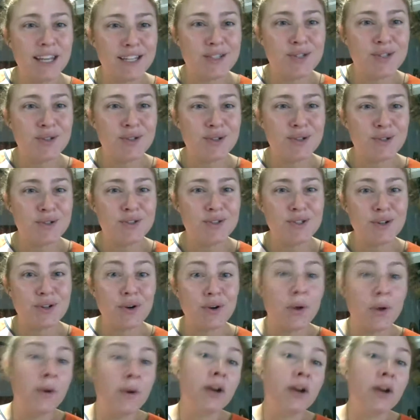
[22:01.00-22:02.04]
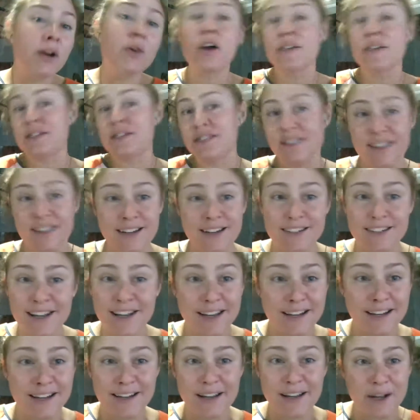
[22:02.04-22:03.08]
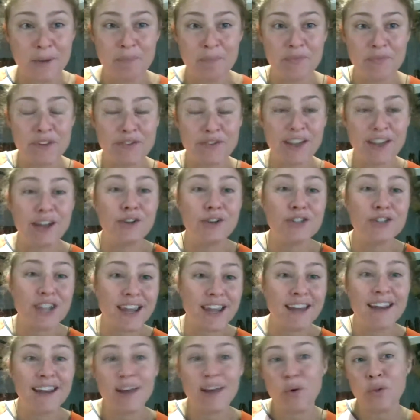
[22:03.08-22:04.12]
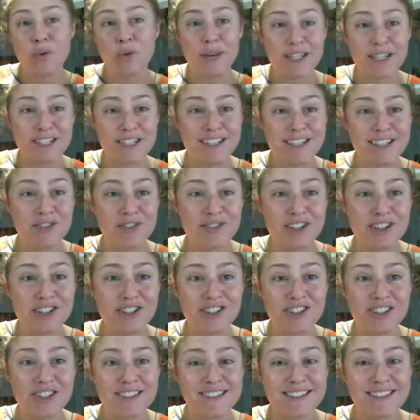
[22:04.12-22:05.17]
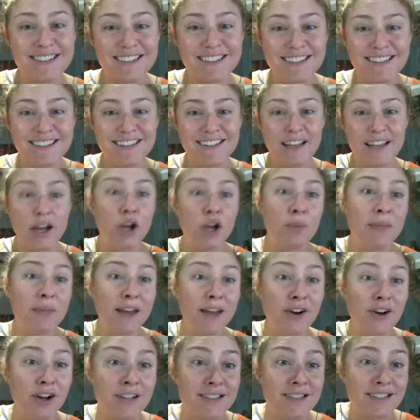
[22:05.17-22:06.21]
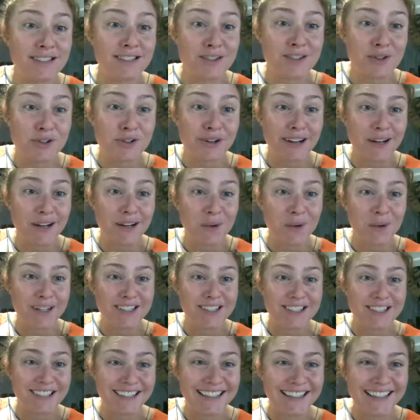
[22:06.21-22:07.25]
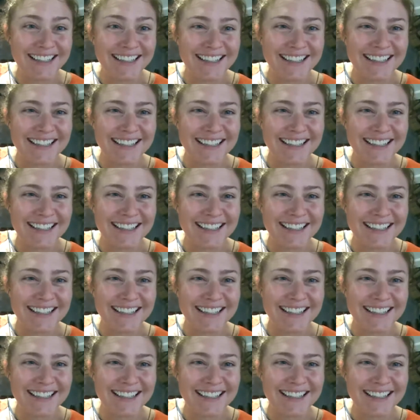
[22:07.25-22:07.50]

need to go across the entire value chain all the way to individuals. I hope that answers your tricky question.